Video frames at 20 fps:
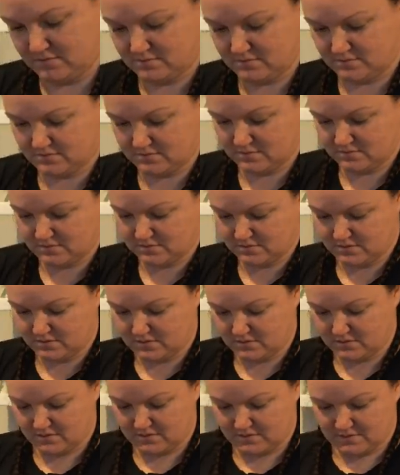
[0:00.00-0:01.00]

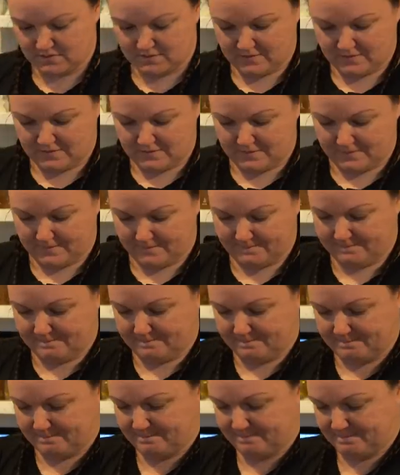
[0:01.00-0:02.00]

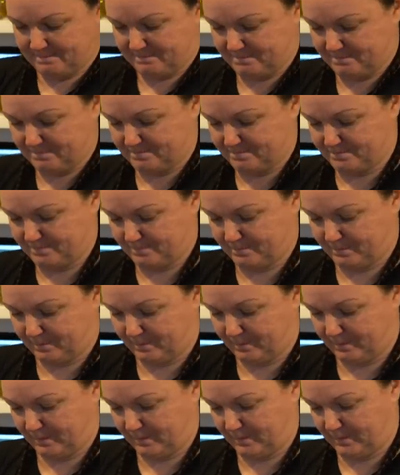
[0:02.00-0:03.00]

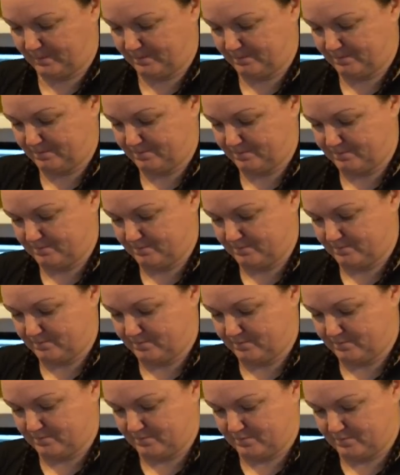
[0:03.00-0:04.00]

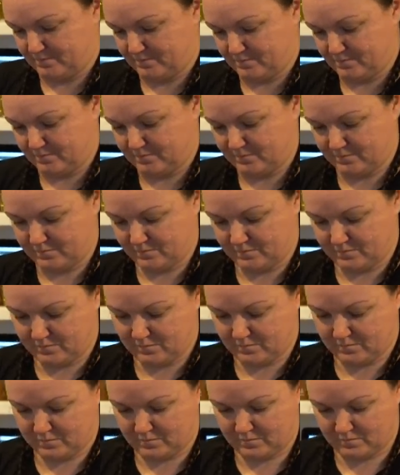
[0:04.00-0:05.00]

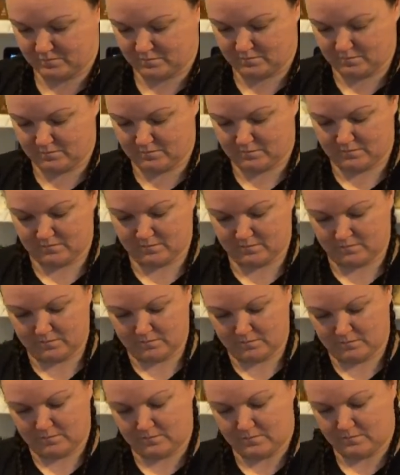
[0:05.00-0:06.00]

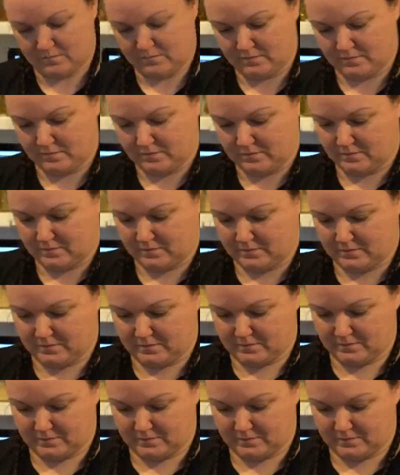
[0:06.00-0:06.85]
No one is speaking in this clip.